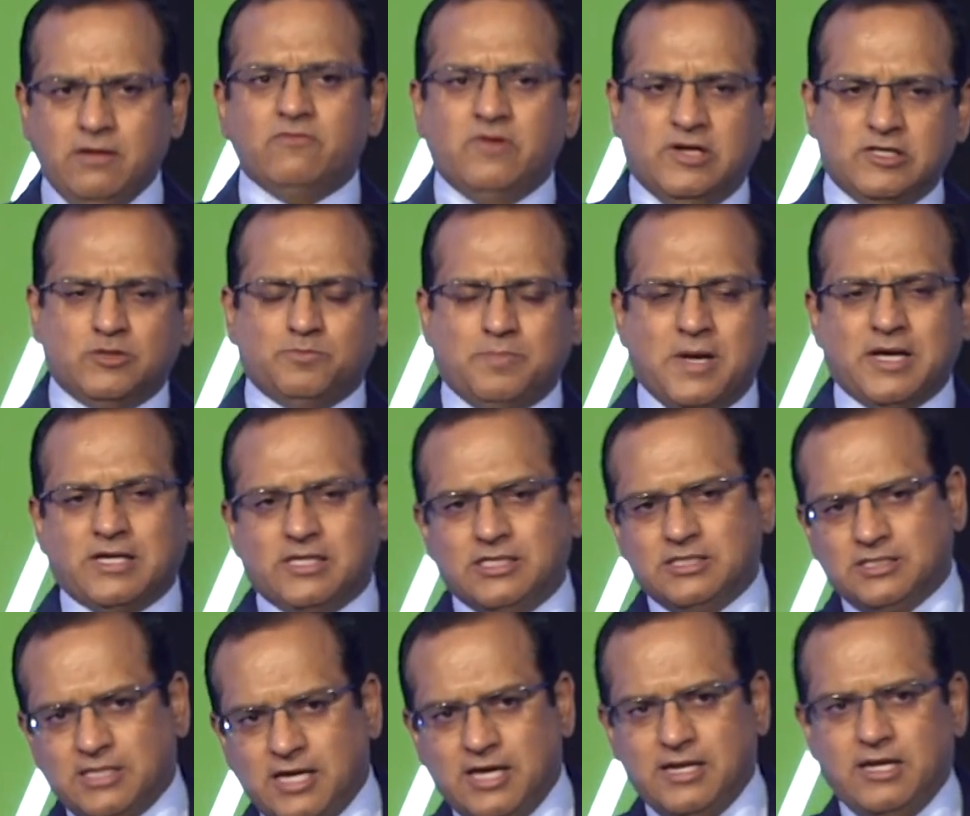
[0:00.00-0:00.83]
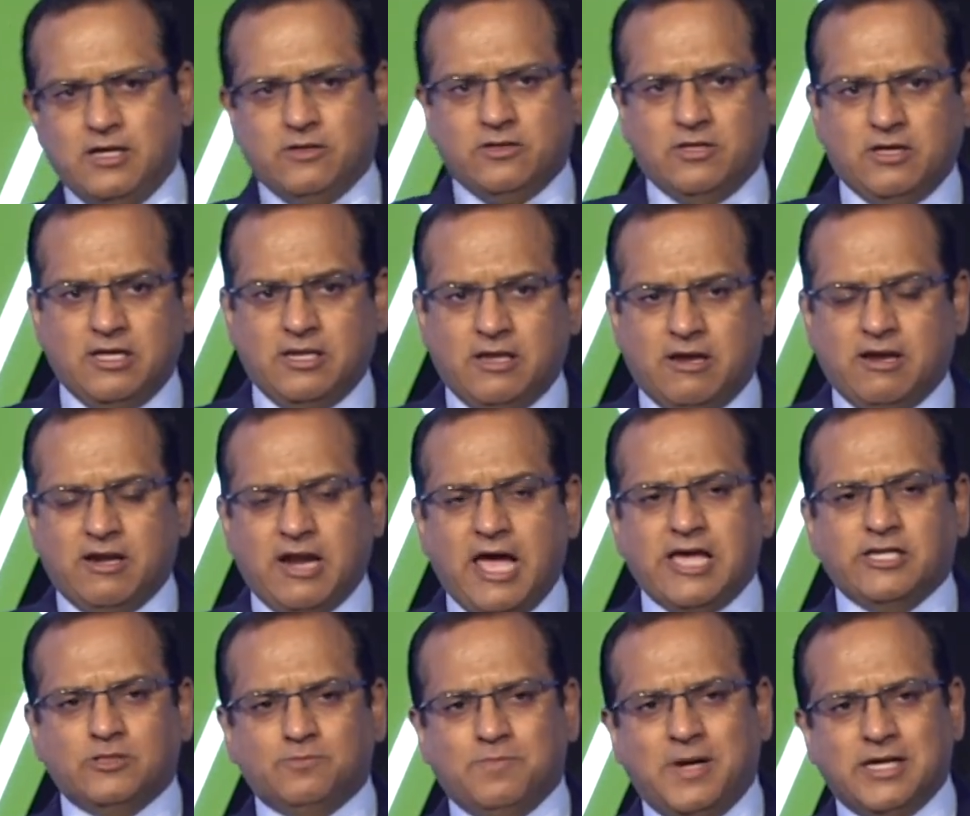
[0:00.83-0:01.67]
West Pakistan, and the
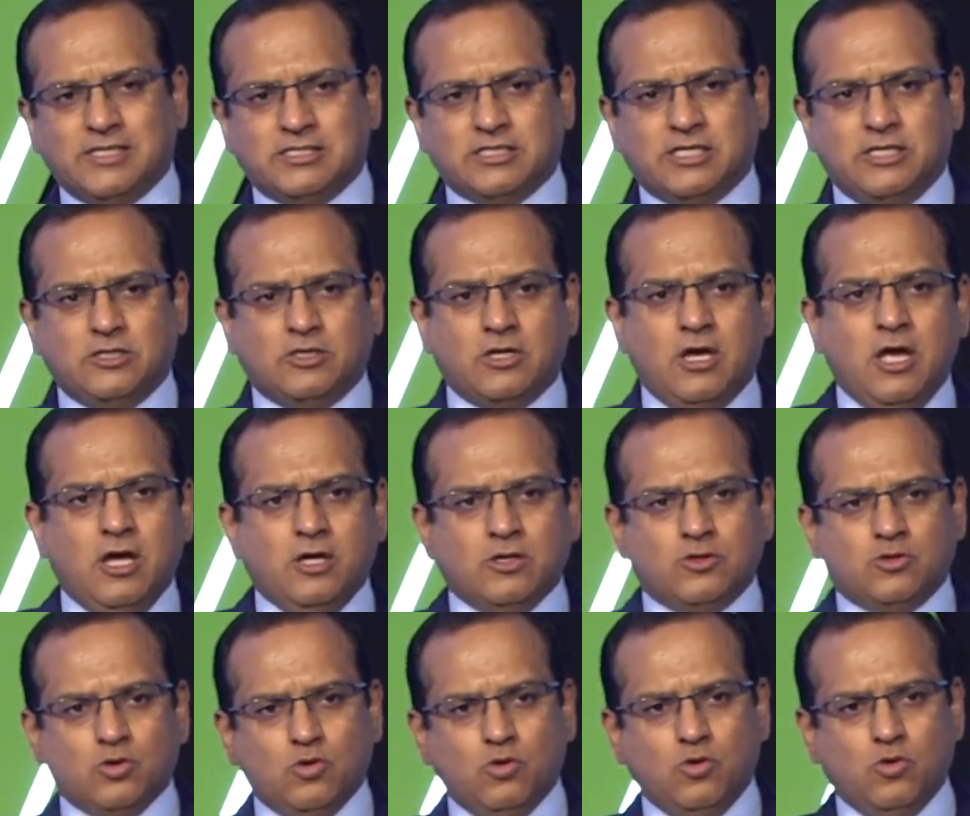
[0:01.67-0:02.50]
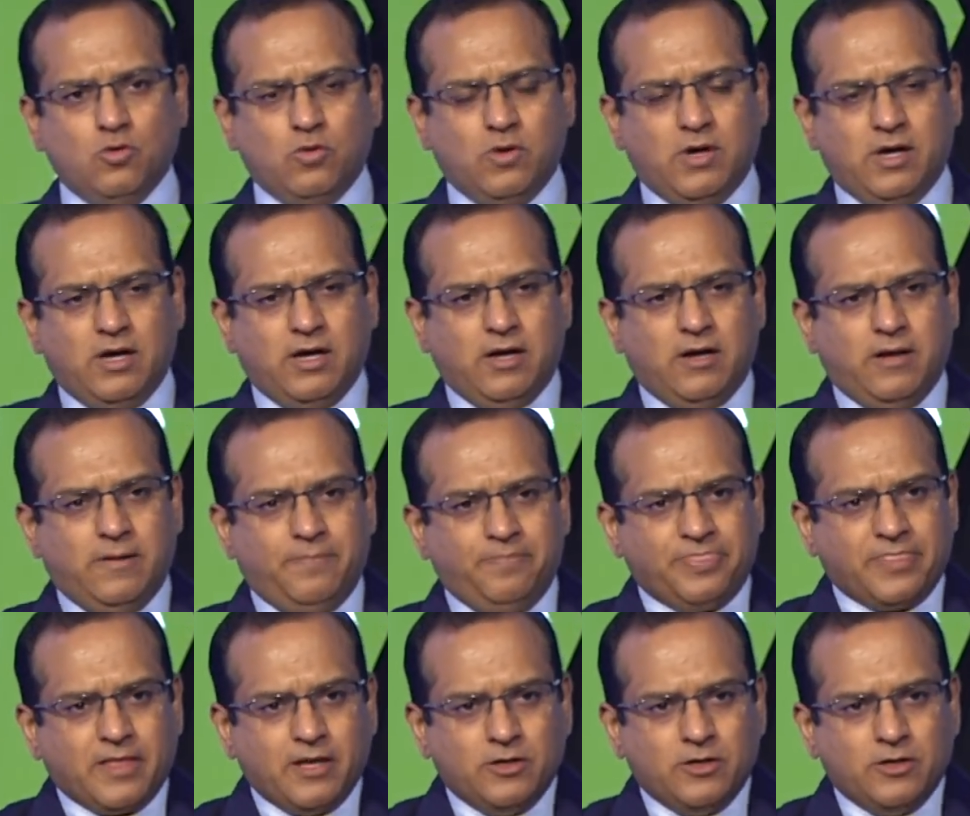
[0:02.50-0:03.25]
rice basket to, uh,